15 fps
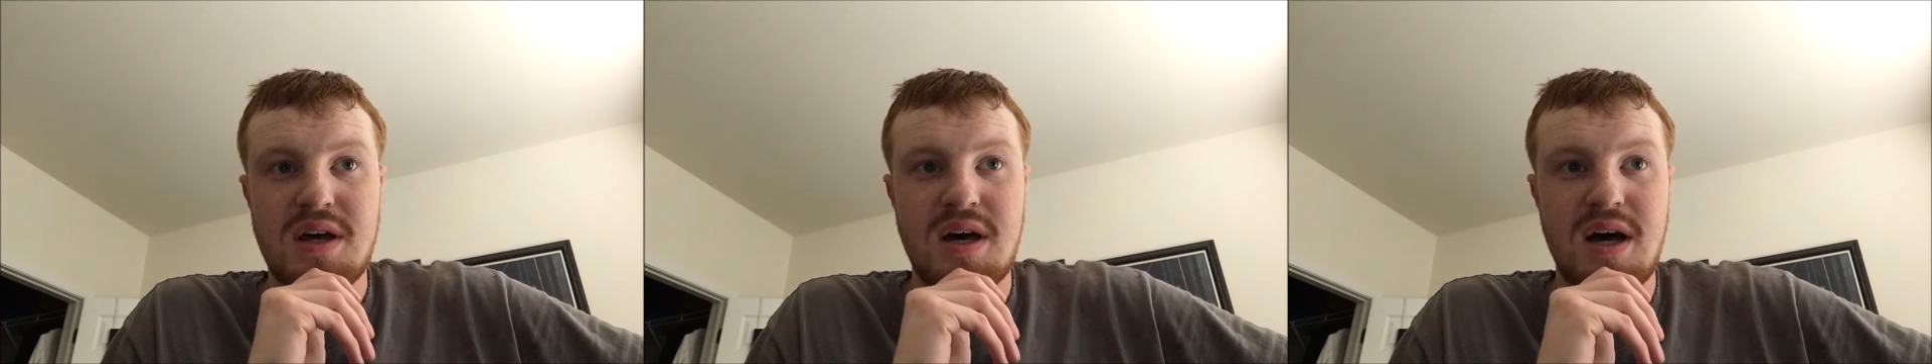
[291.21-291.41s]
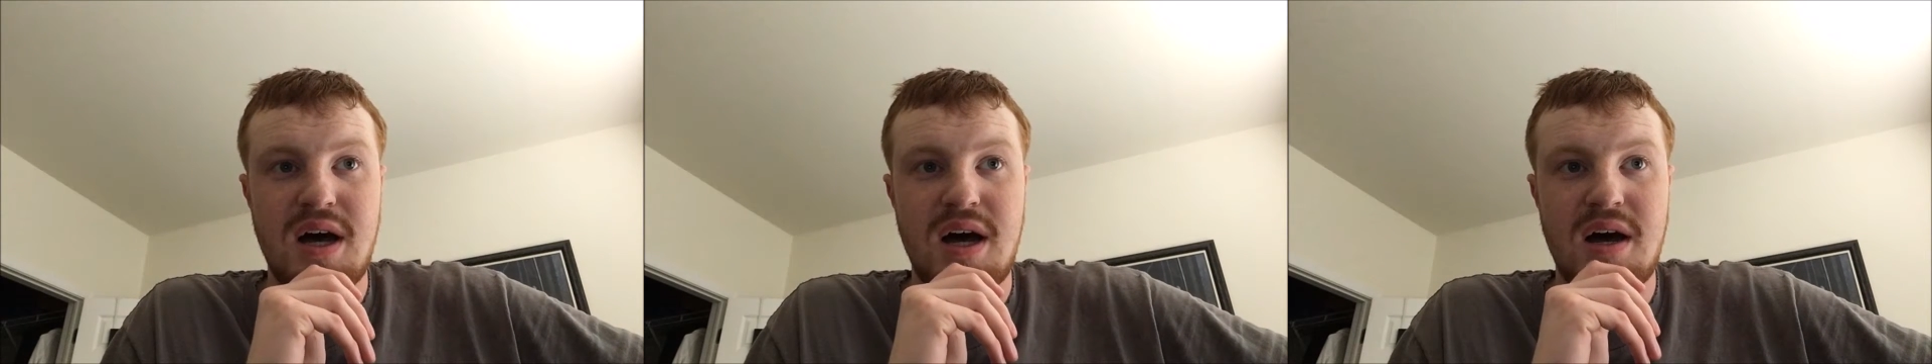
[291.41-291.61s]

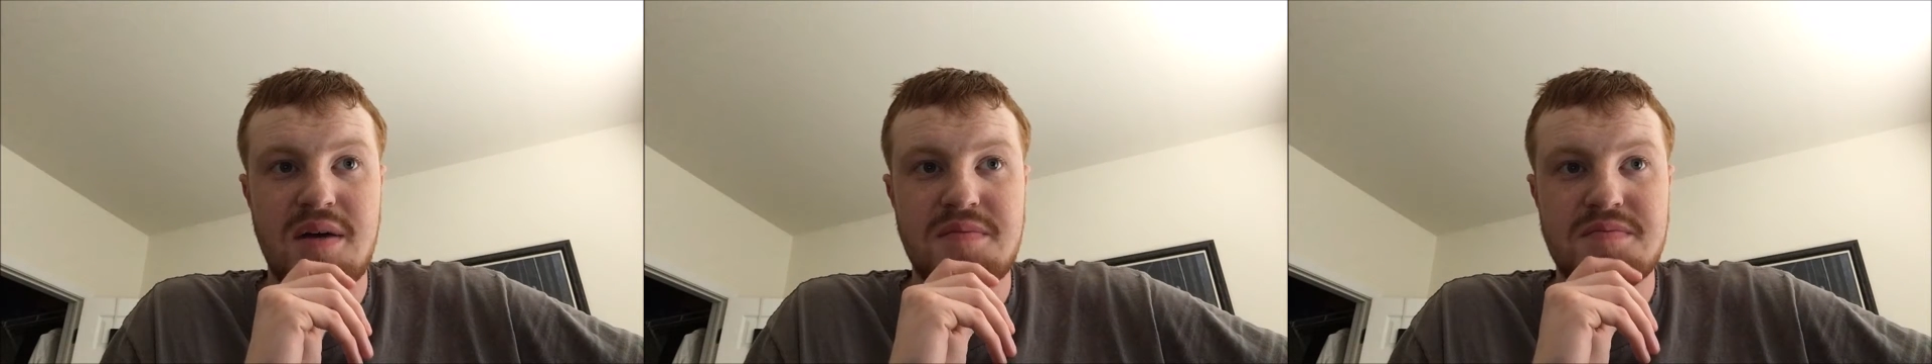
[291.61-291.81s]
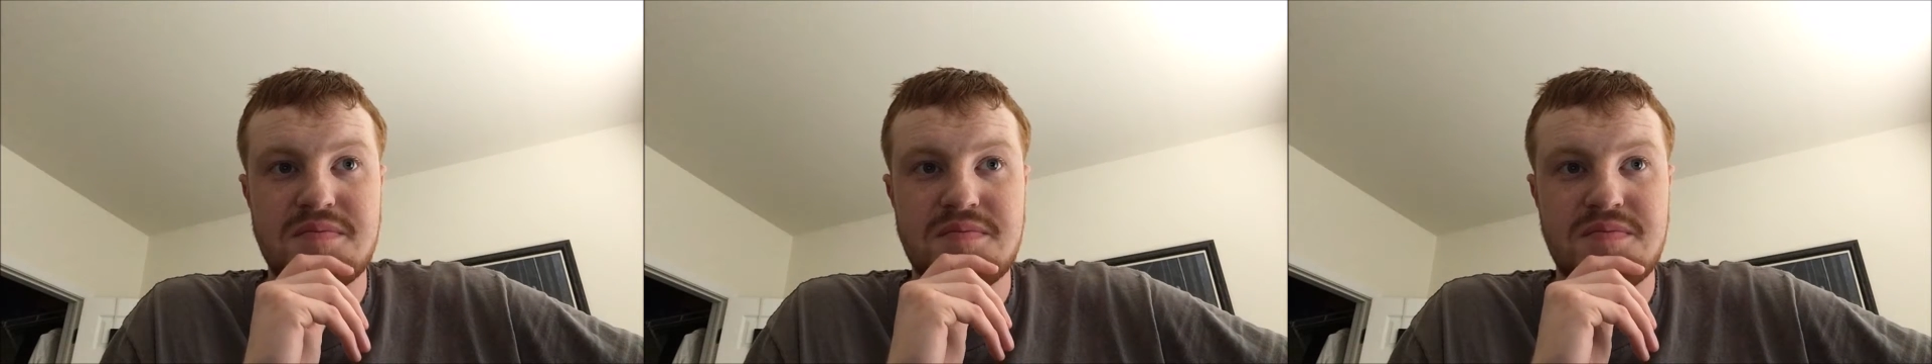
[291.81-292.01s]

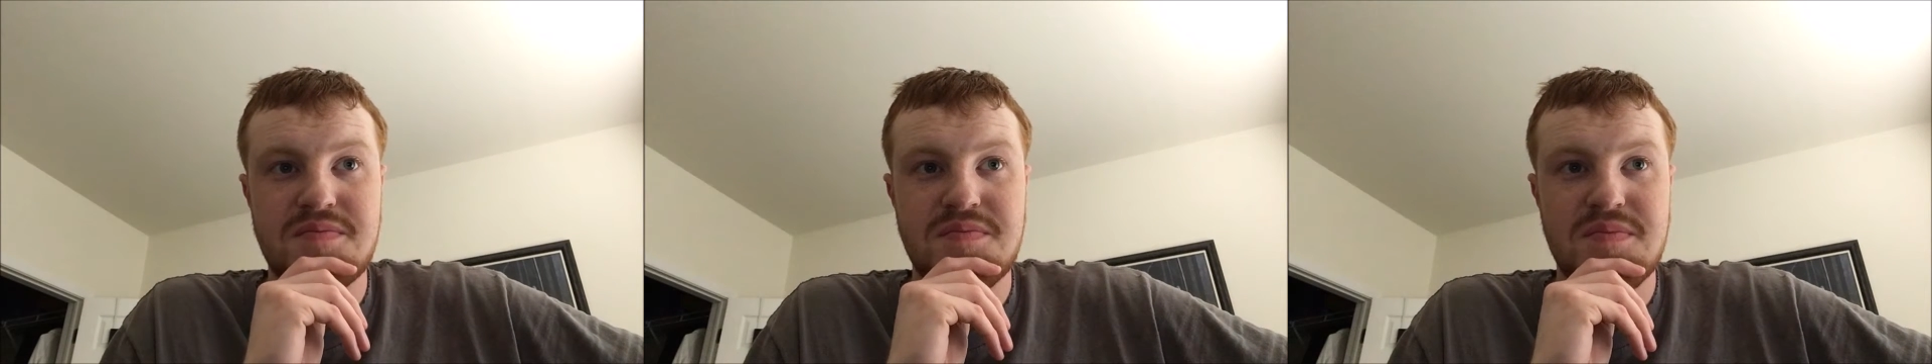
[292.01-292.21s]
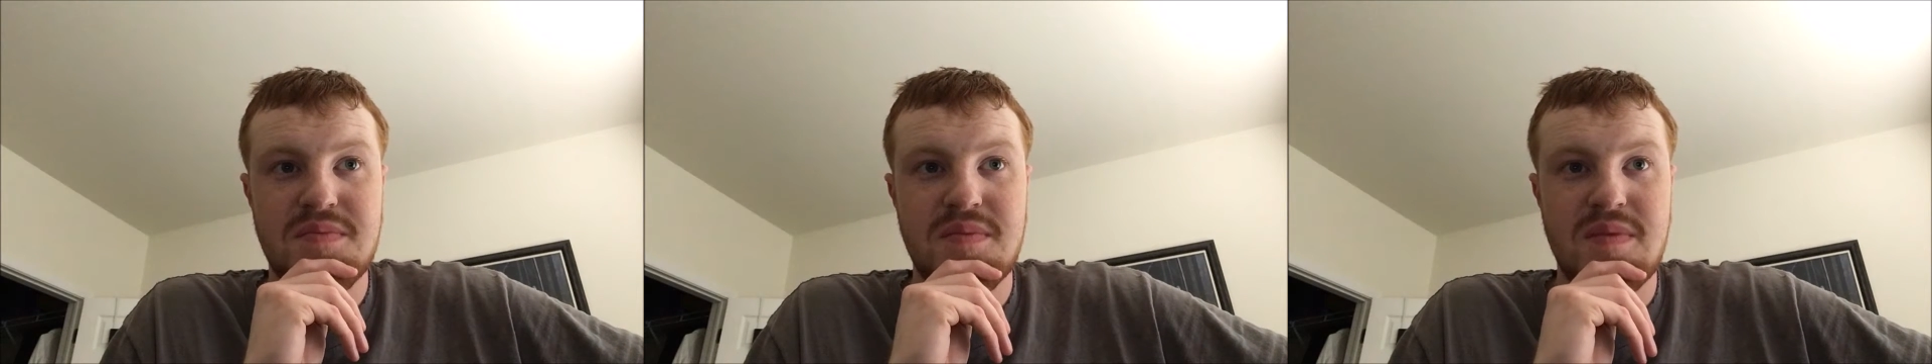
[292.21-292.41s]

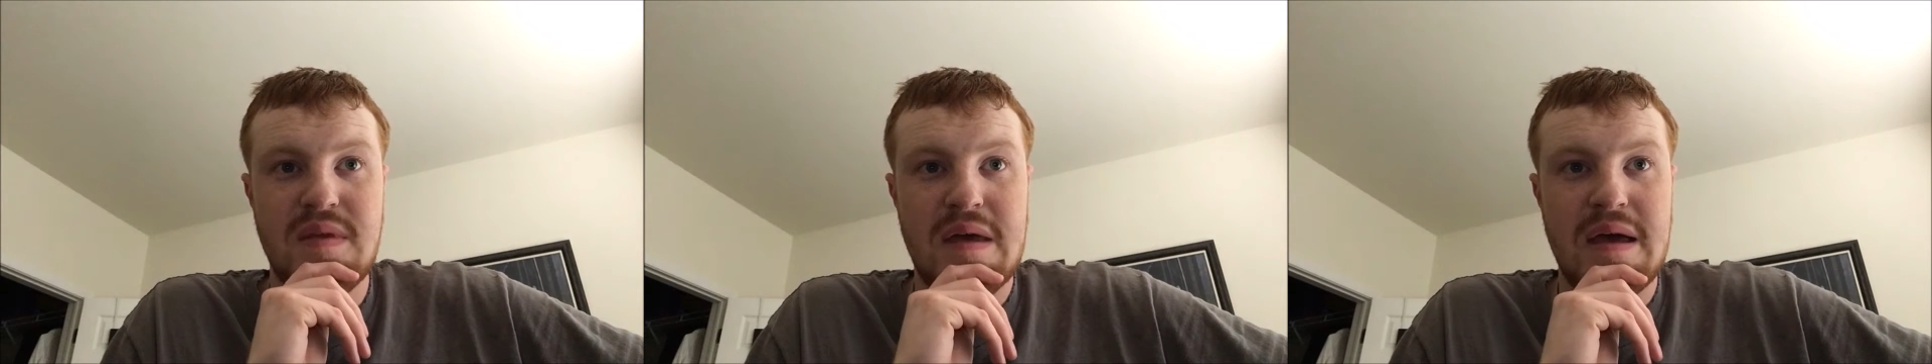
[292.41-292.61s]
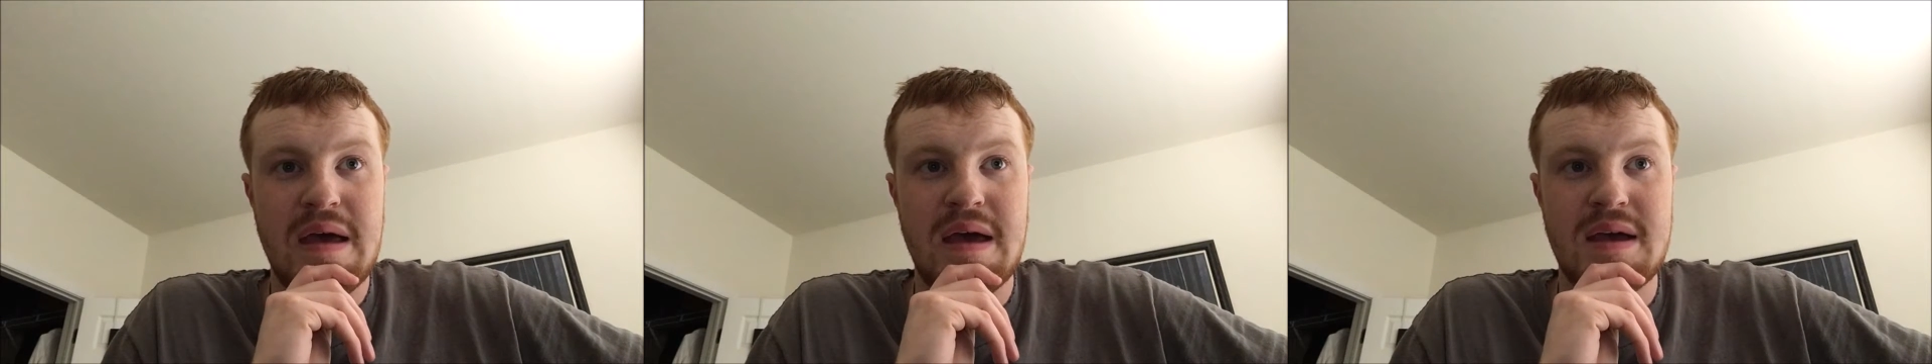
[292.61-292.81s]

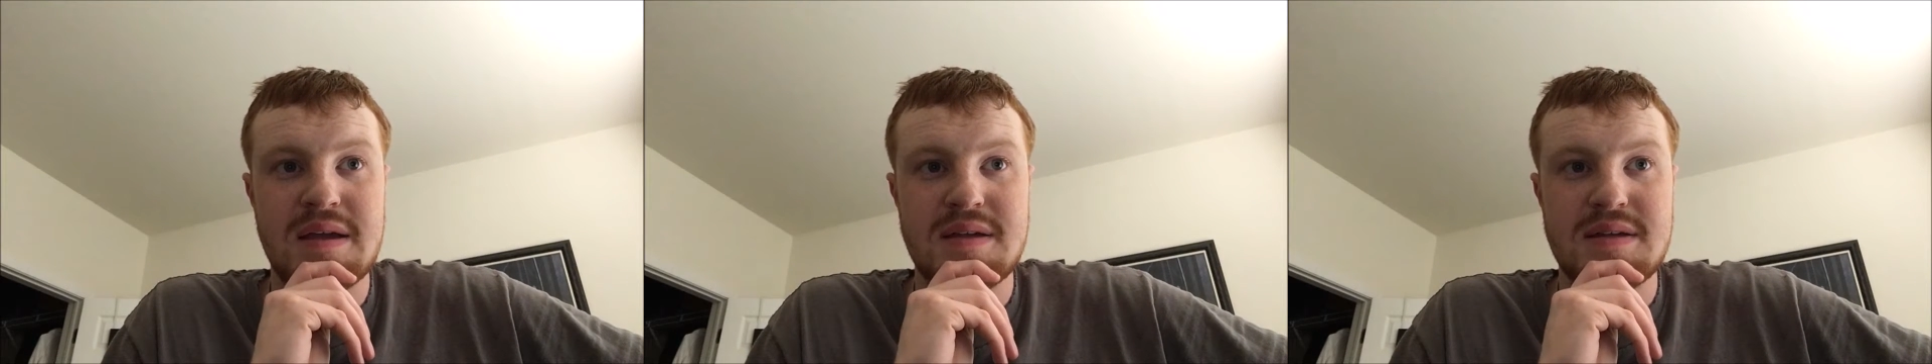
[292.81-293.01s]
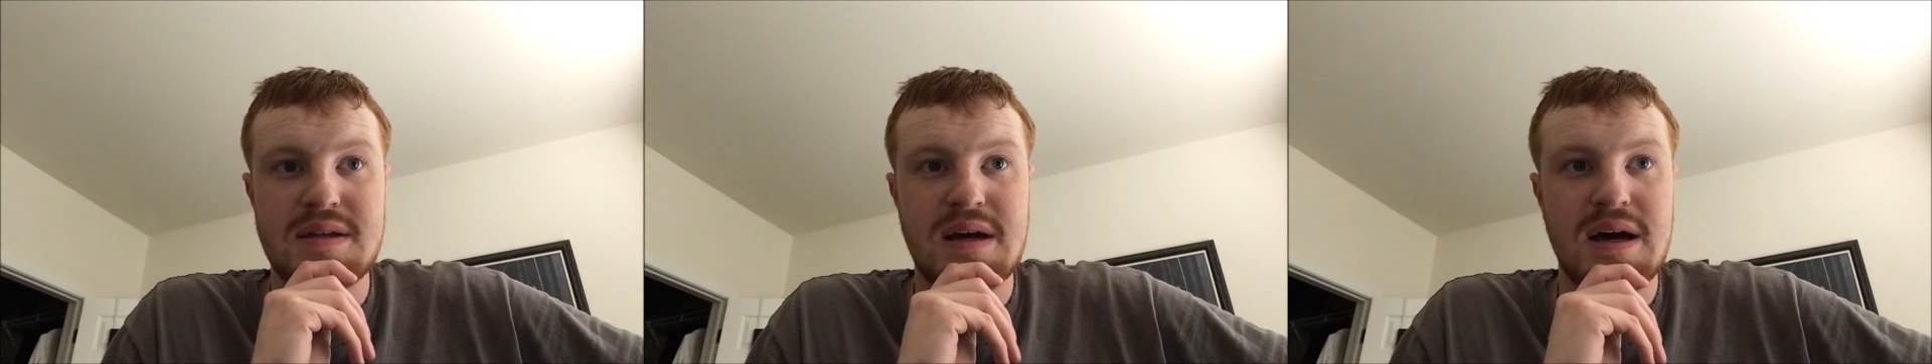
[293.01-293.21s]

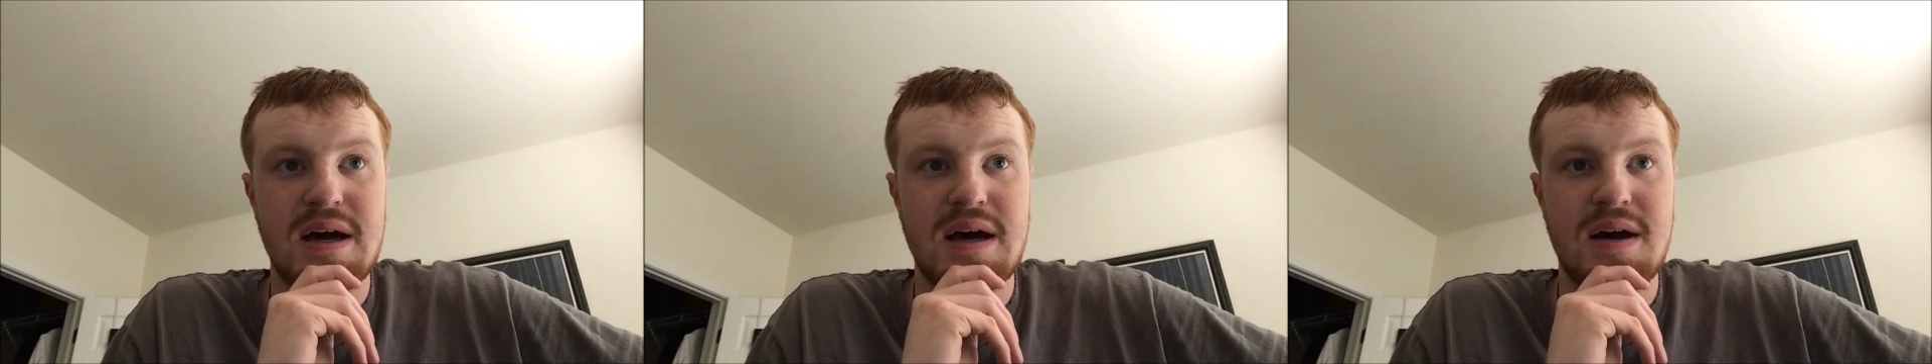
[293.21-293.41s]
And